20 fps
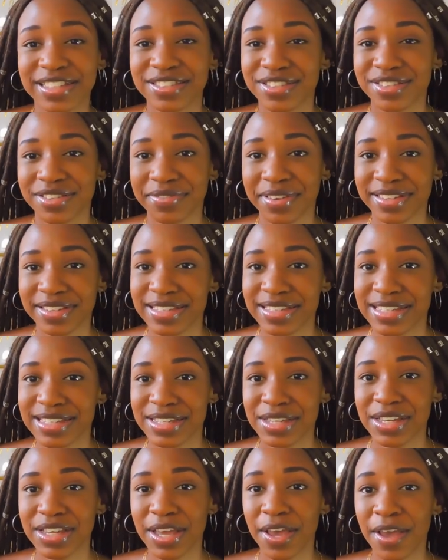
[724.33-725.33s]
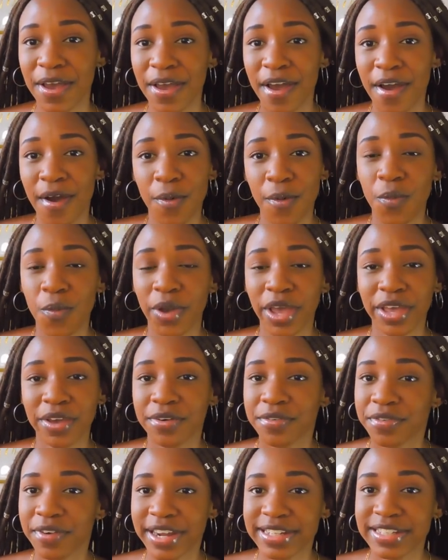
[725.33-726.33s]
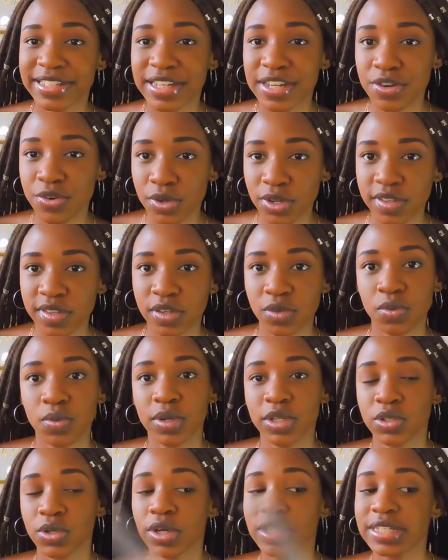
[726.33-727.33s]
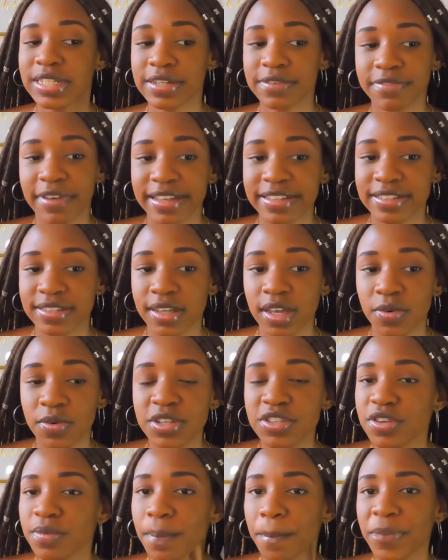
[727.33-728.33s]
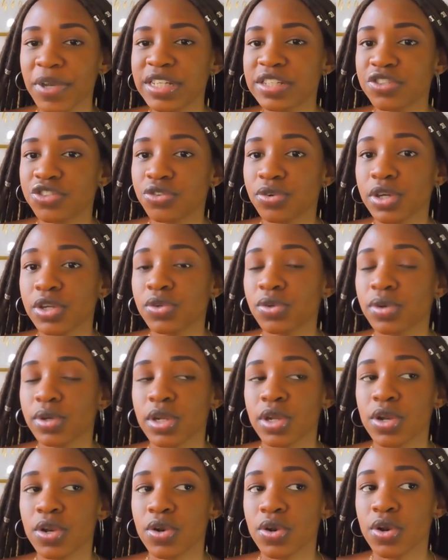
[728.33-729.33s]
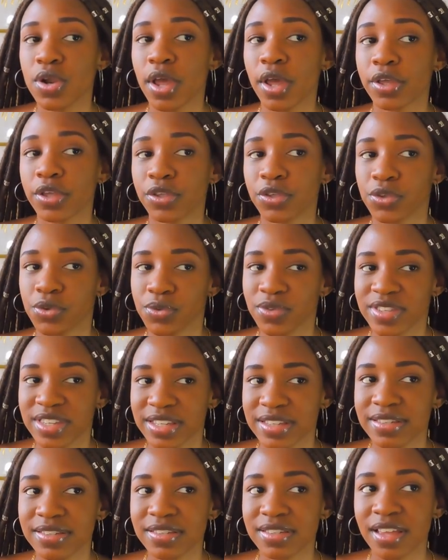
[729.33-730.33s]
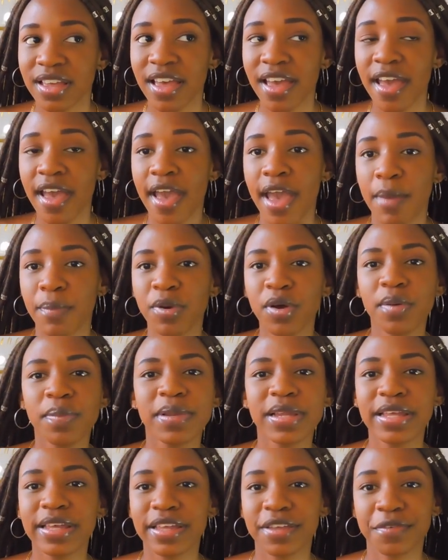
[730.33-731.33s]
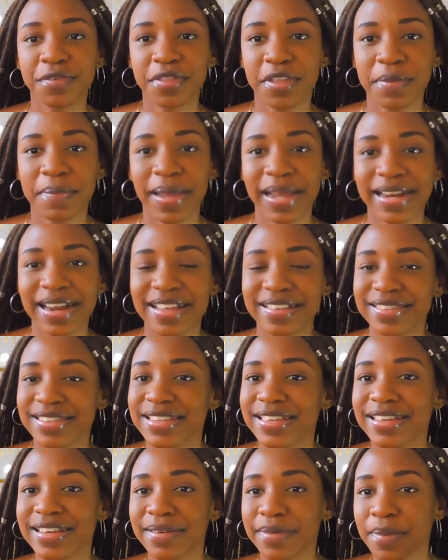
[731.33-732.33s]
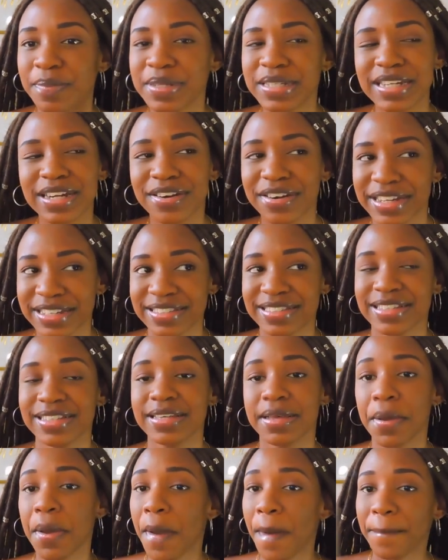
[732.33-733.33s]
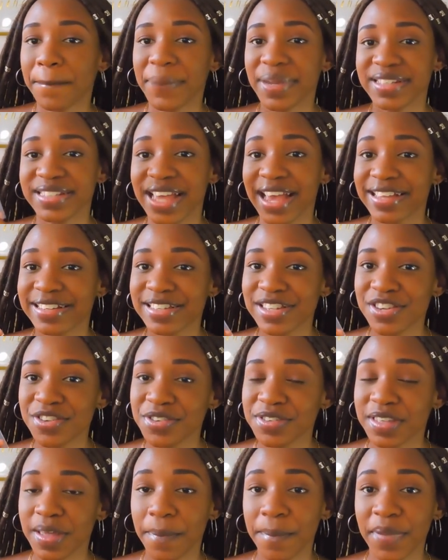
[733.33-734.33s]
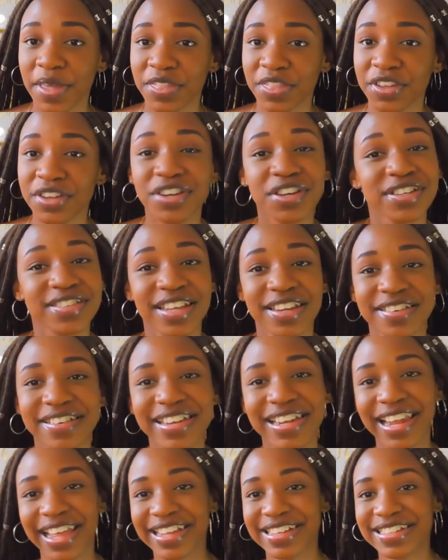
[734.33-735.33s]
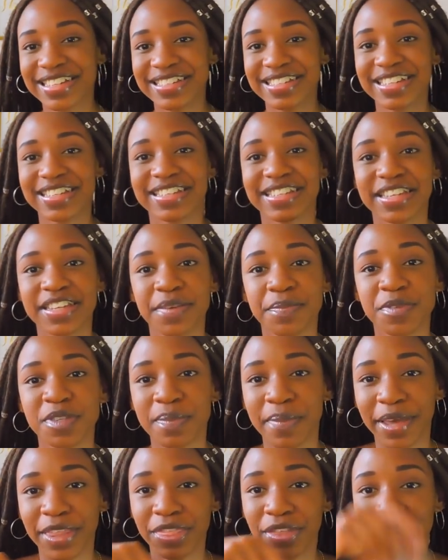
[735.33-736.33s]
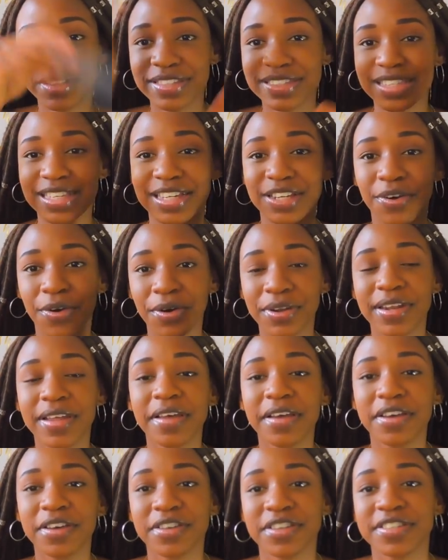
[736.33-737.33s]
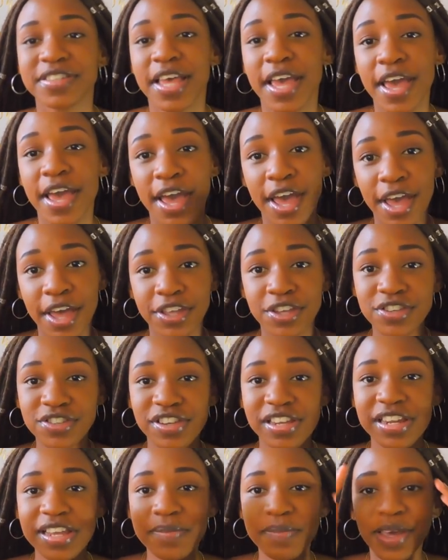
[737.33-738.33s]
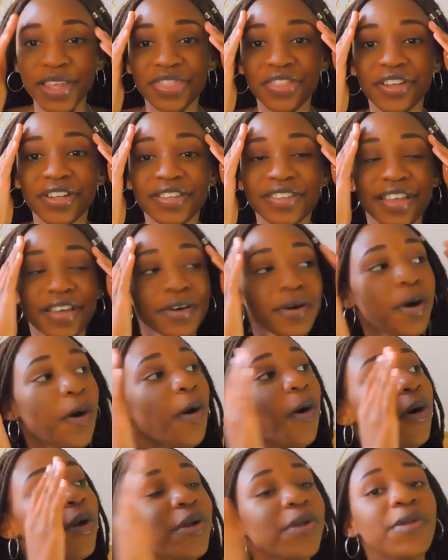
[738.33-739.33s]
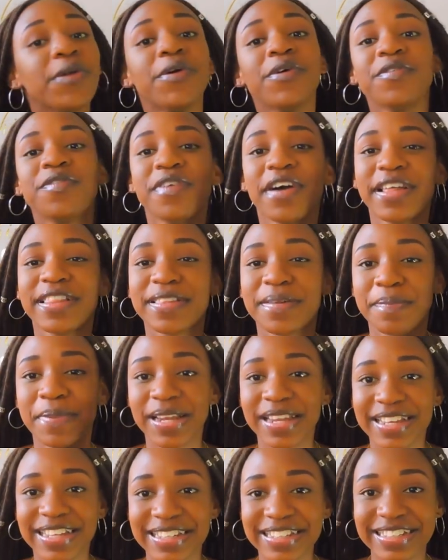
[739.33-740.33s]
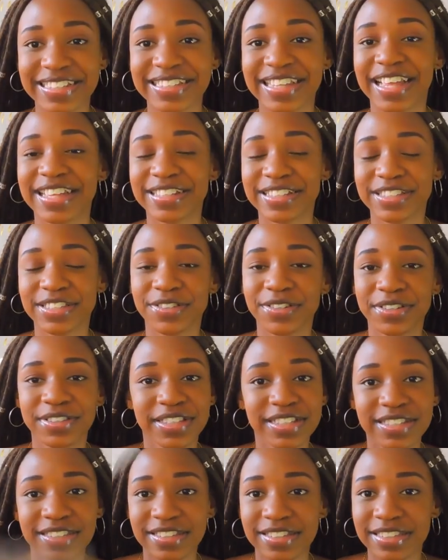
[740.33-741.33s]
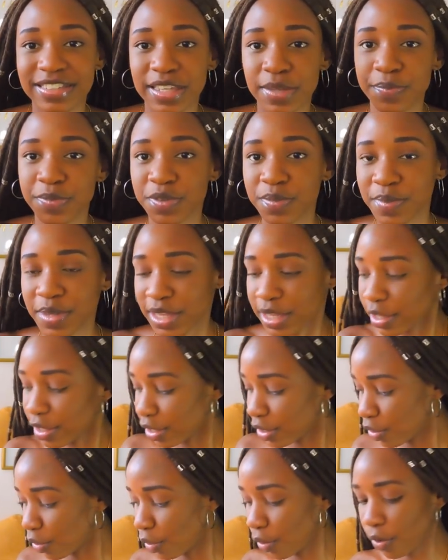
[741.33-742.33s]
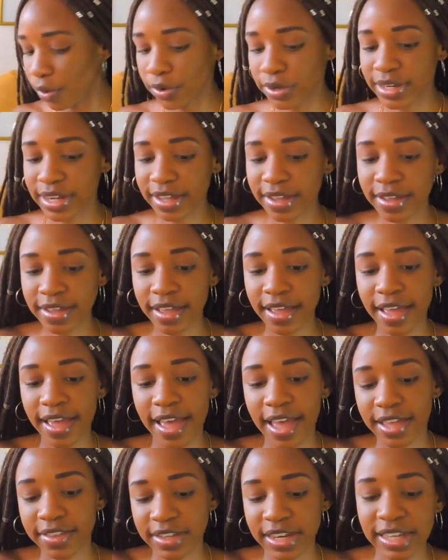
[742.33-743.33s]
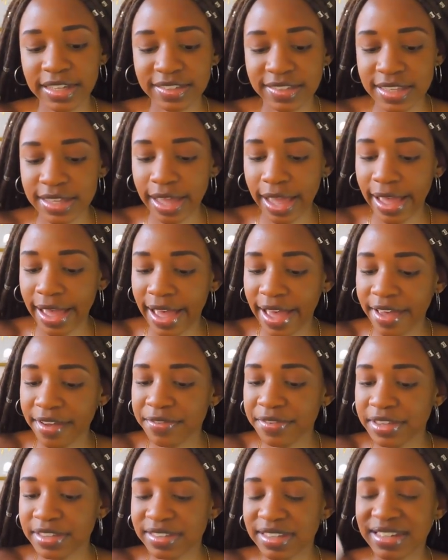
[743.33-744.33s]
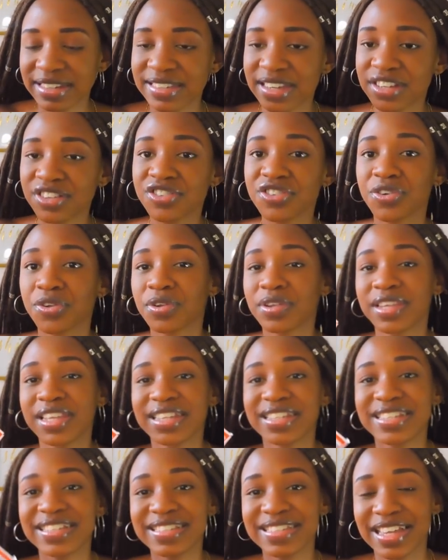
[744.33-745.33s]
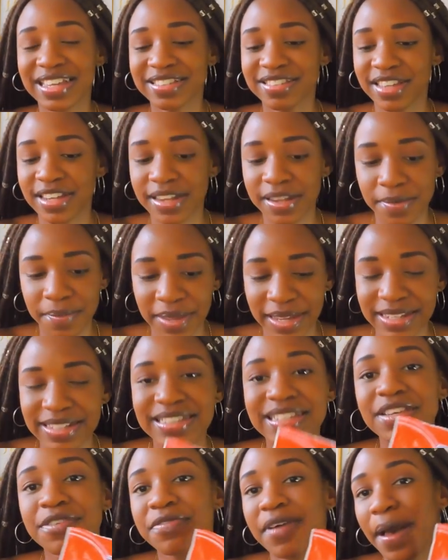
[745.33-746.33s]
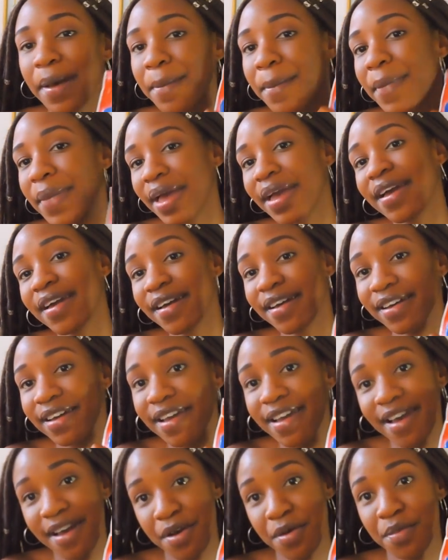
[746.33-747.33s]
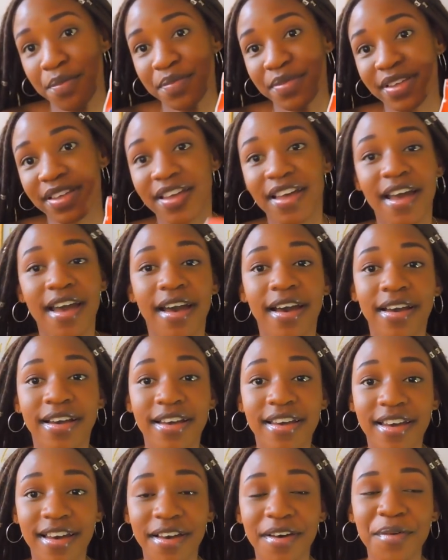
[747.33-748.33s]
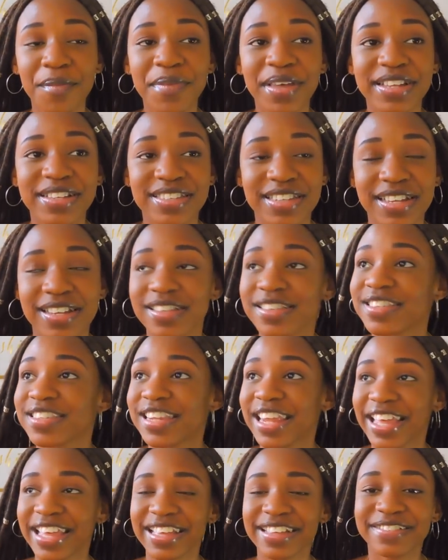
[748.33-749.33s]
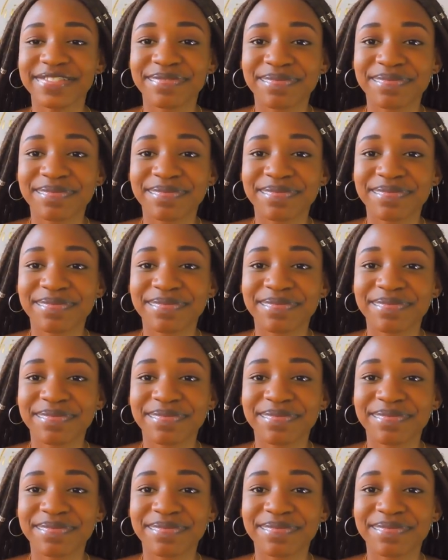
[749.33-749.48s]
University way of writing notes that we were taught in first year, which I'm pretty sure no one uses. Probably if they're my class thinking I'm a bit crazy. But yeah, I still use that method because I really liked it. It keeps my thoughts in order, because usually my thoughts are all over the place, and so this just keeps me in order. And the next thing I have is an essential, ladies and gentlemen, Tfam gum. Gum and Skittles. Like,